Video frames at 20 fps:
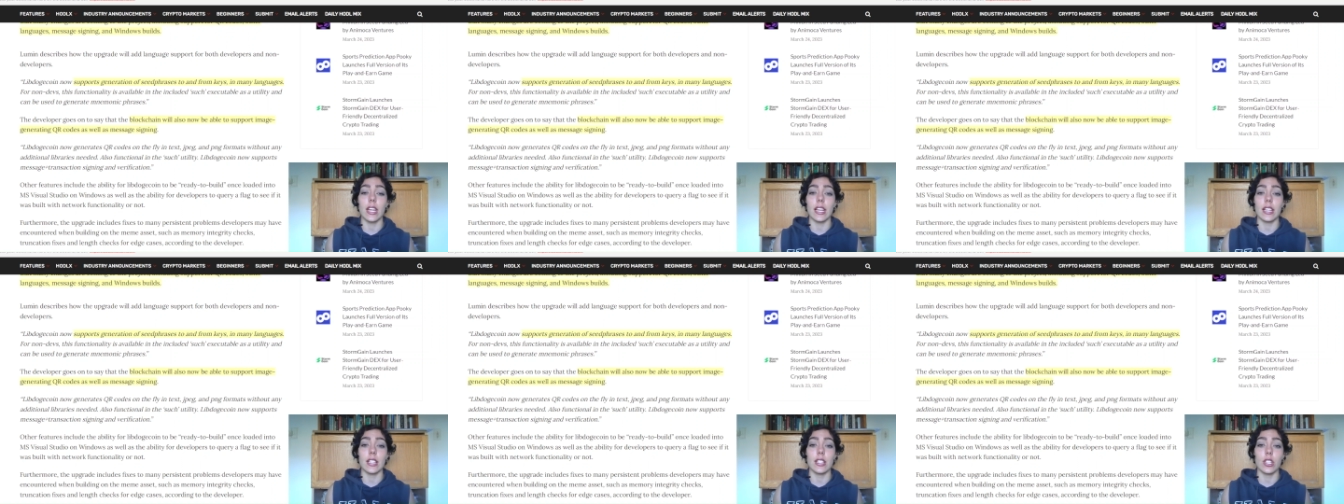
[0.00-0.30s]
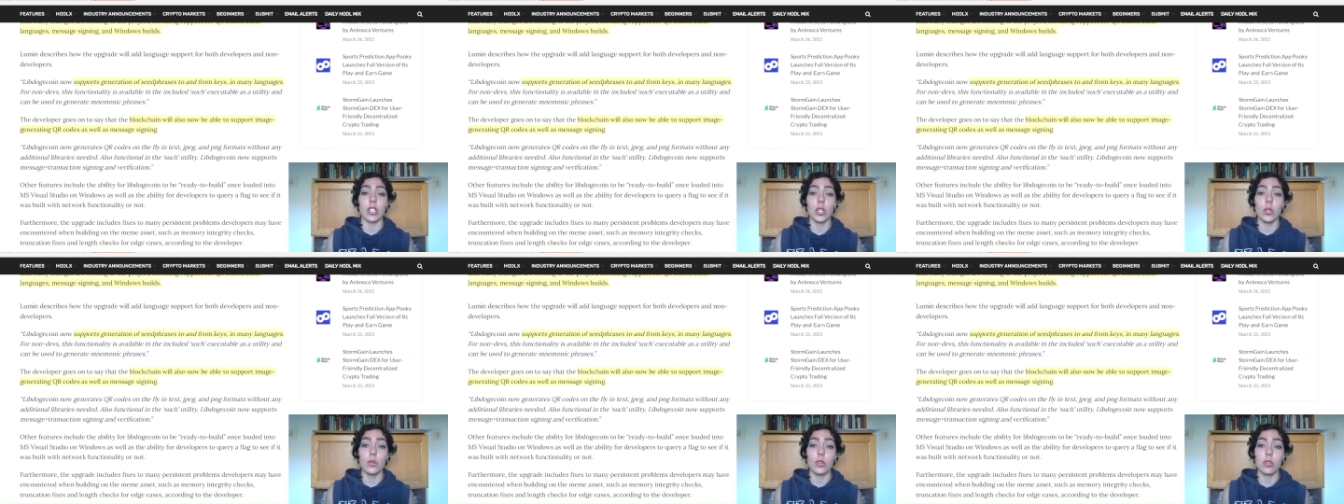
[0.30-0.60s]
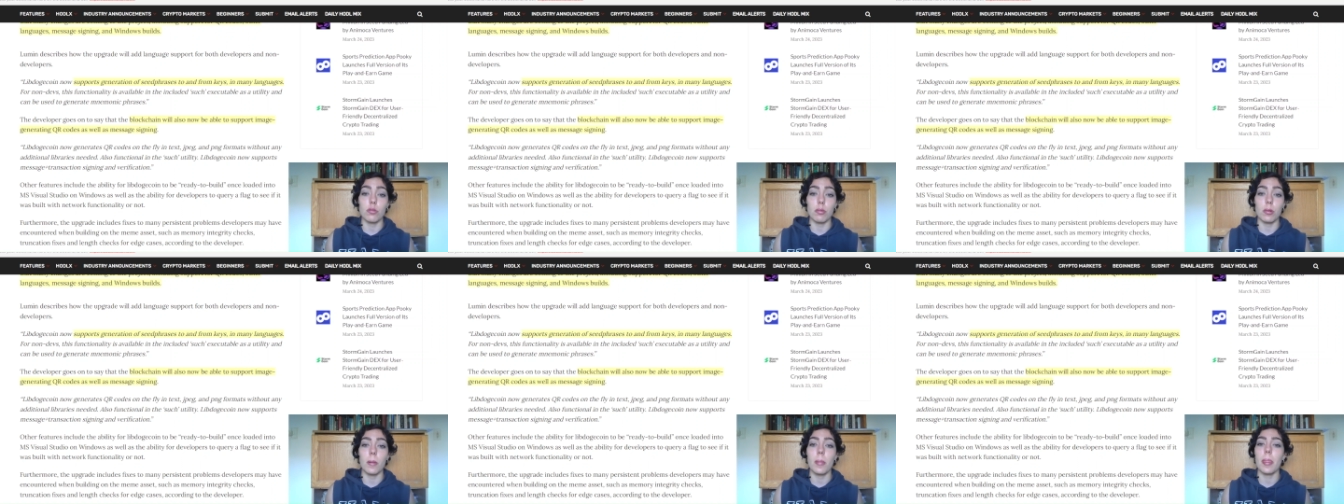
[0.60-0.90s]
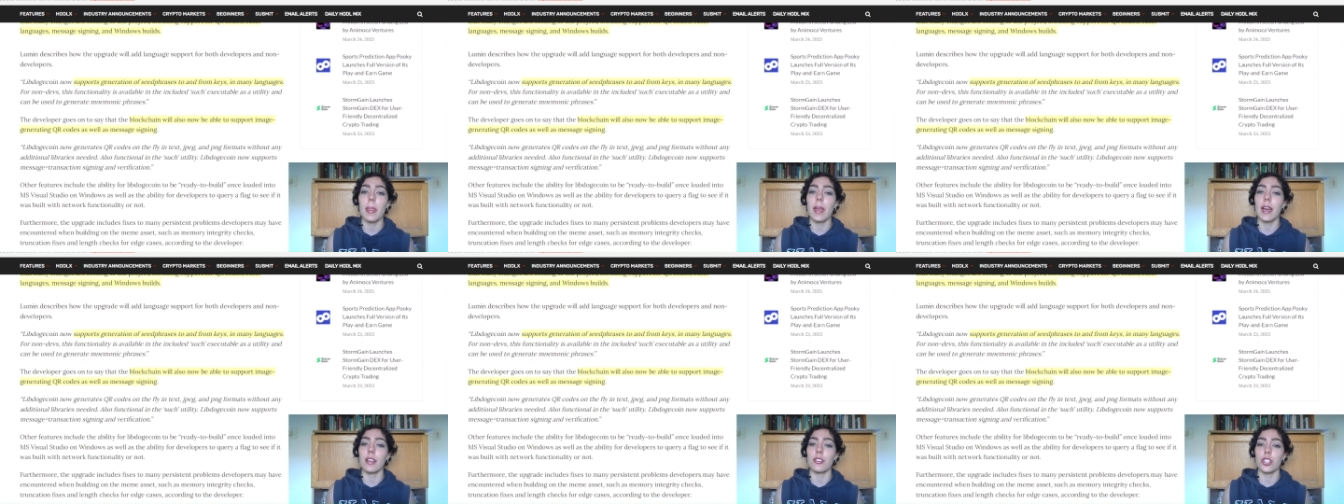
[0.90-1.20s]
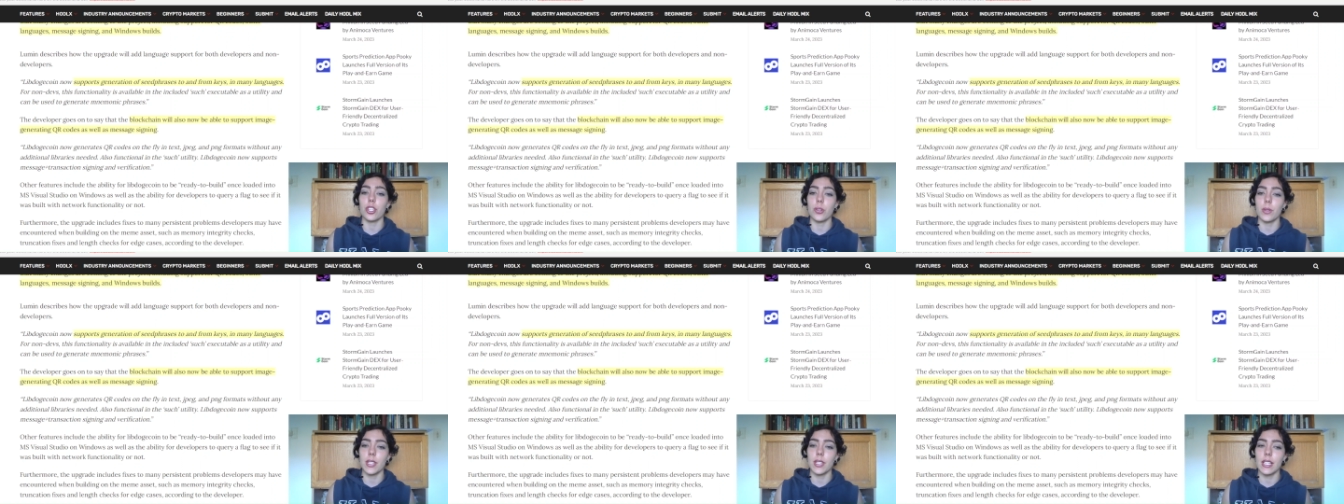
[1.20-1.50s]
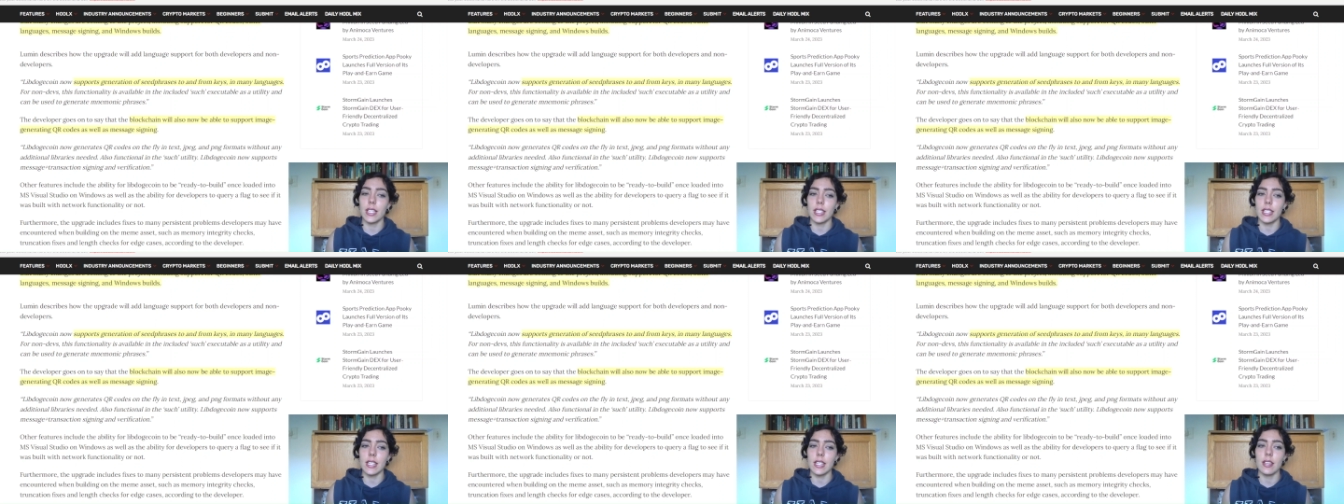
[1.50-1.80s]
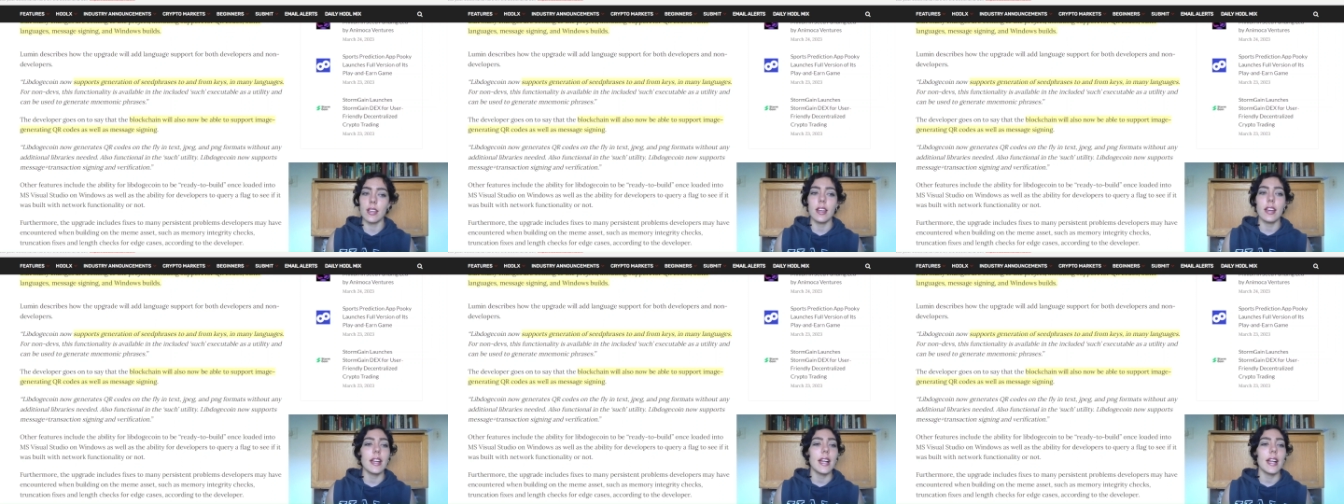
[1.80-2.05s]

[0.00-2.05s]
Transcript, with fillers: executable as a utility